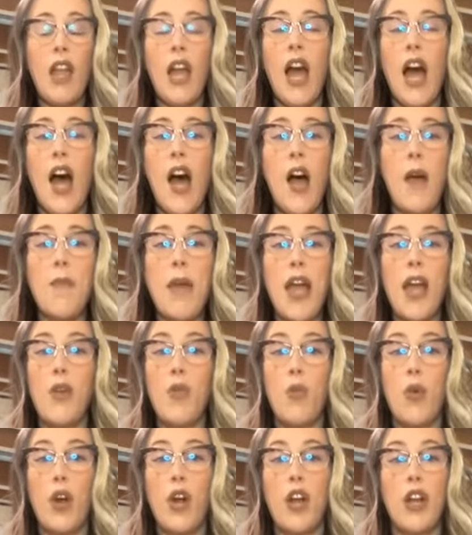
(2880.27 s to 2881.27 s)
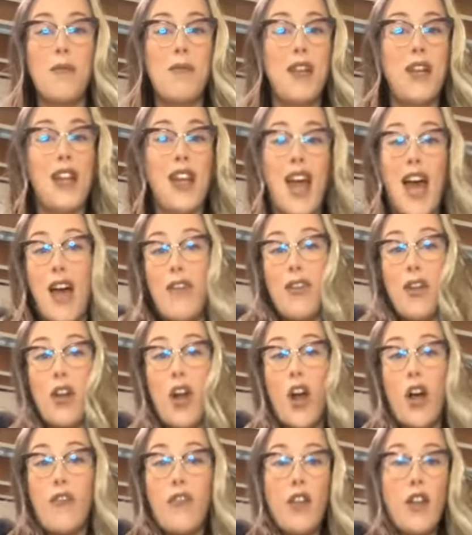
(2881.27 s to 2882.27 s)
Um, and we're going to be having
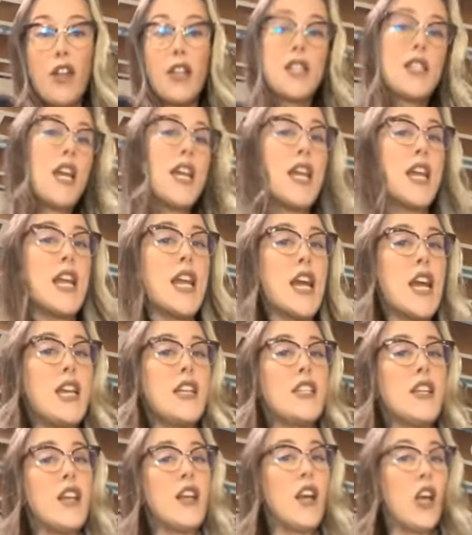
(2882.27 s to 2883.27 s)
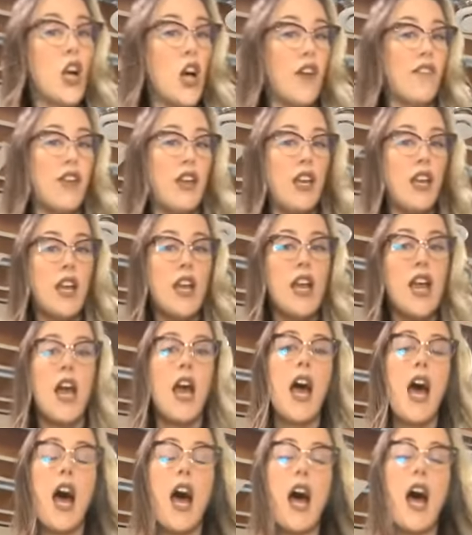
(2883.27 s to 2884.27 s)
coffee on a Sunday night, coffee,
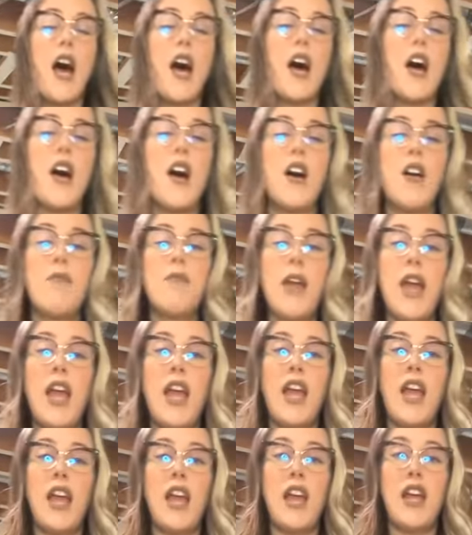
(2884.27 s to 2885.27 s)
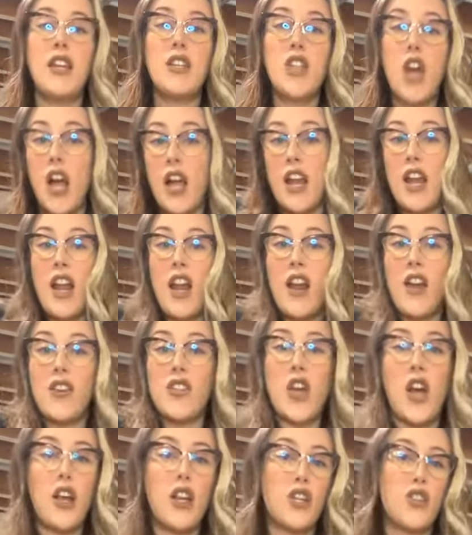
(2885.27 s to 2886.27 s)
um, and talking hair
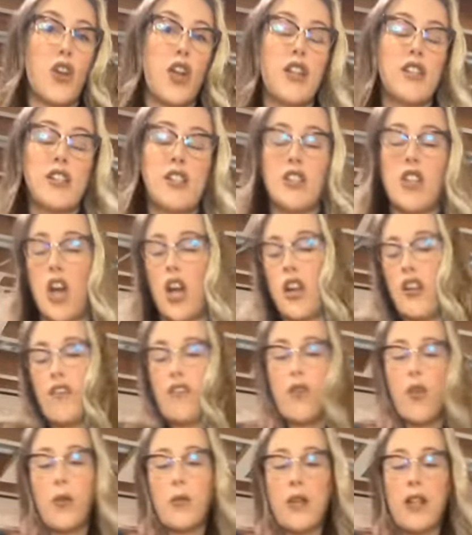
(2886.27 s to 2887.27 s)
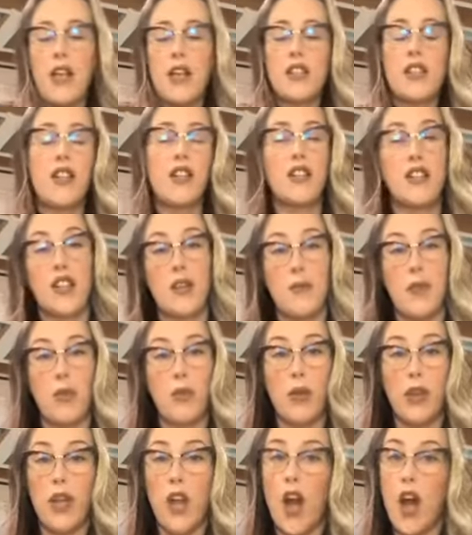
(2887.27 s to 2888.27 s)
and talking trends and talking formulas. And it's going to be
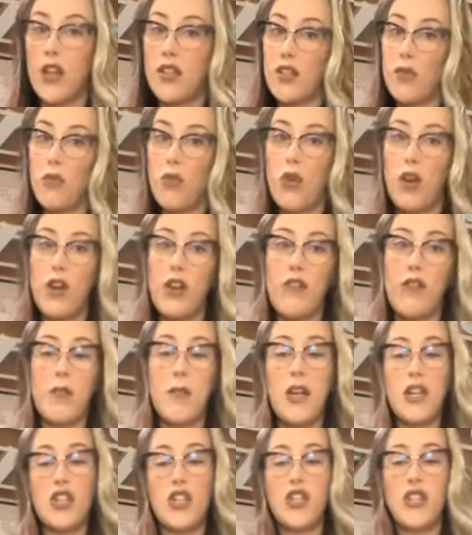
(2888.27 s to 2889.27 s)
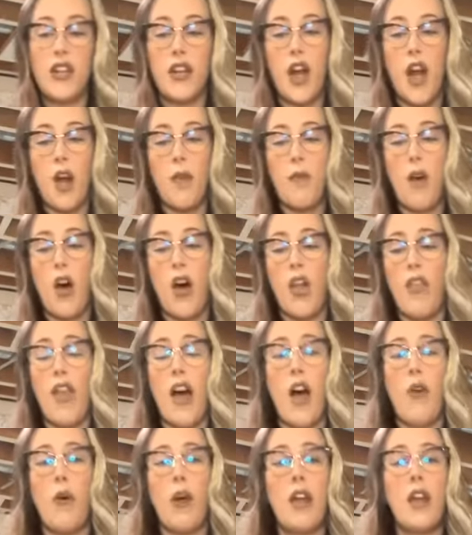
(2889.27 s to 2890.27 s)
really awesome. More information to come on
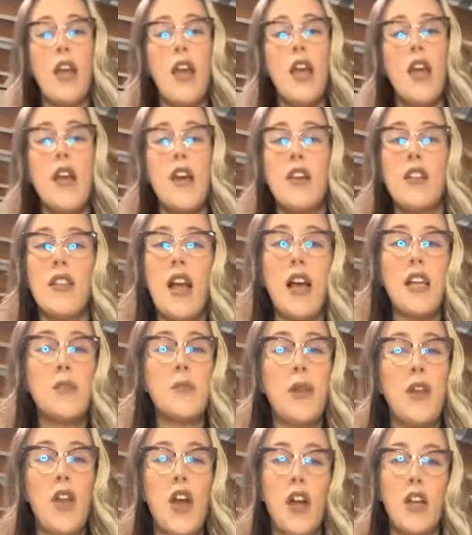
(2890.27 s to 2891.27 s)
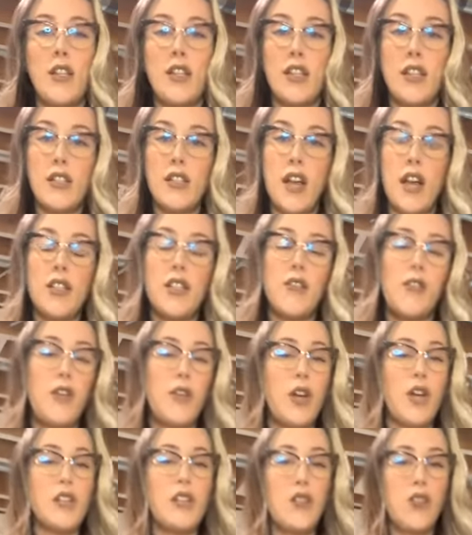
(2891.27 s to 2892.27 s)
that one. Last but not least, guys, if
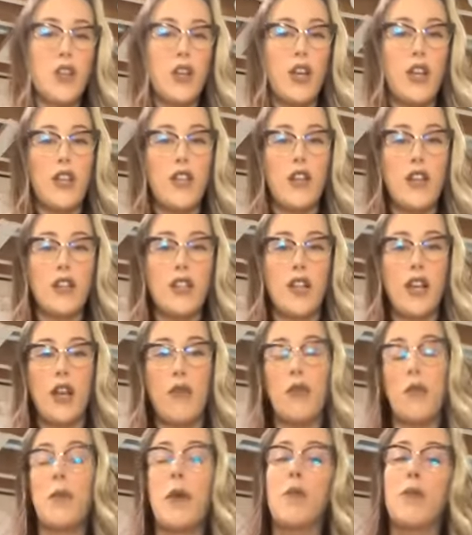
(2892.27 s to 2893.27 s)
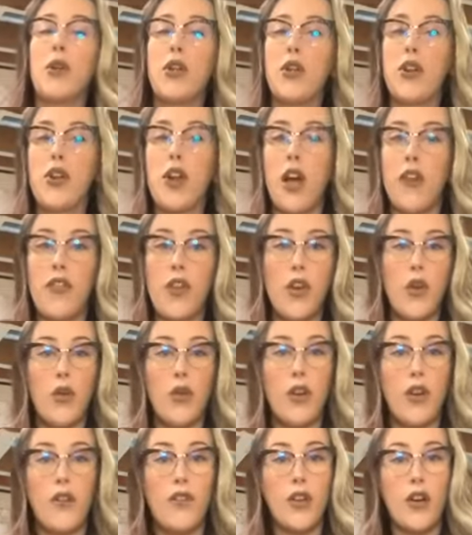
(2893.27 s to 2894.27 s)
you guys learned anything today, remember you're not the
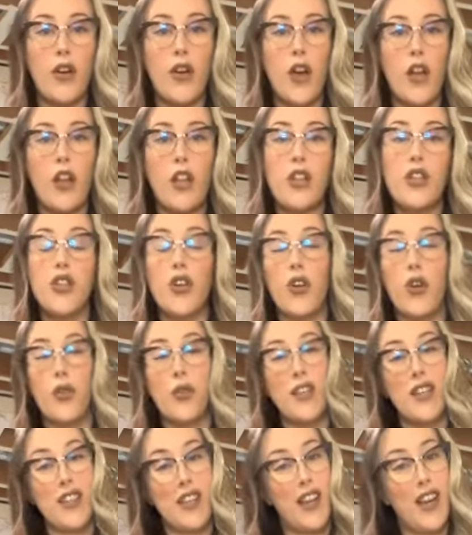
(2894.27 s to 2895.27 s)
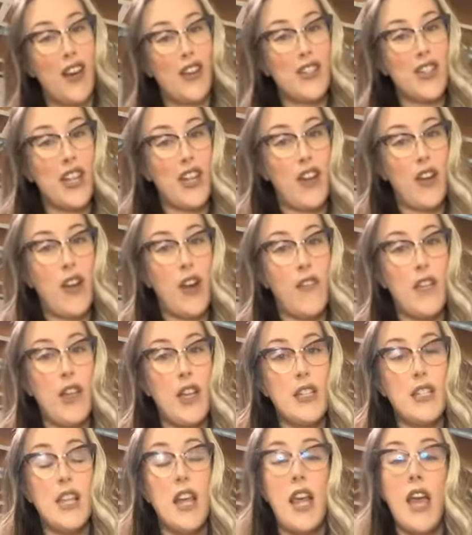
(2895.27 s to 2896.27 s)
owner of your knowledge, you're only the caretaker of
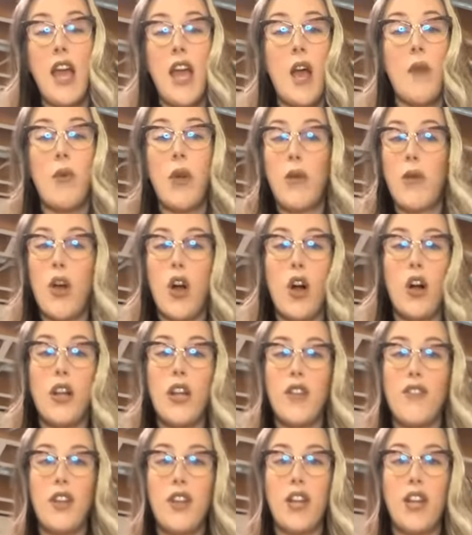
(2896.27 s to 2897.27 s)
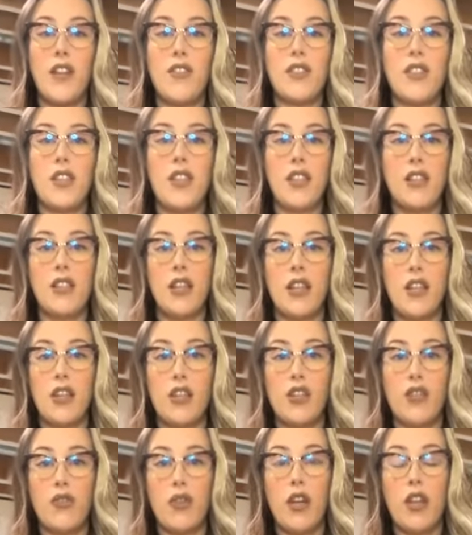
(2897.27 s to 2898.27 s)
it. We were all given gifts in this
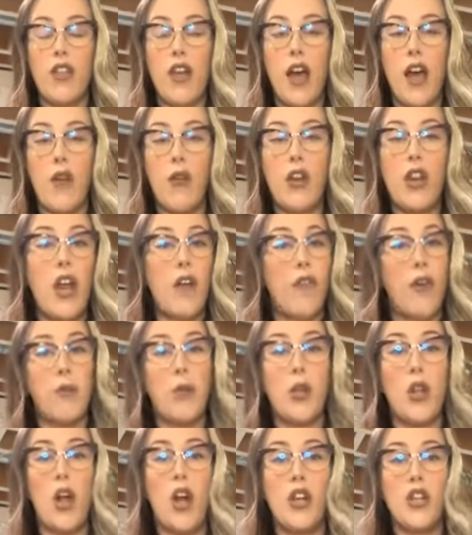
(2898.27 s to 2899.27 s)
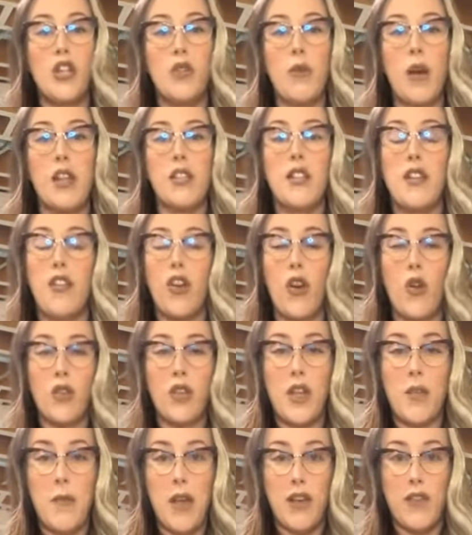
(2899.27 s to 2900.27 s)
industry that never belong to us and they're
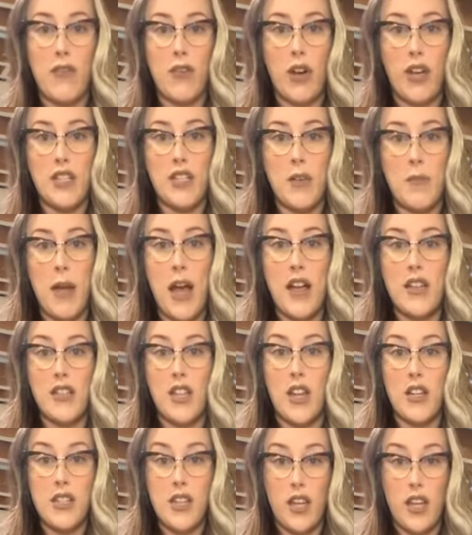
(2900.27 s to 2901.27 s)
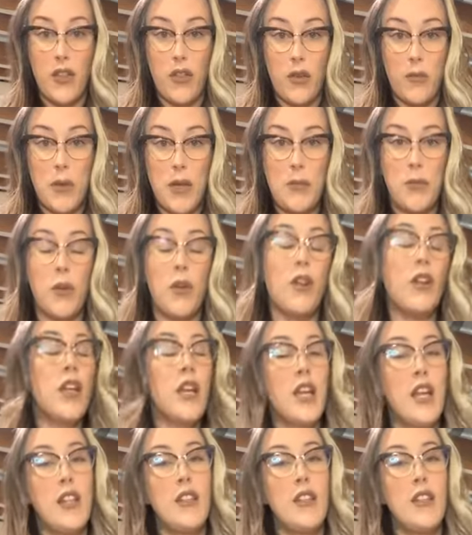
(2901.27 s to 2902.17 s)
only meant for us to pass on to other people.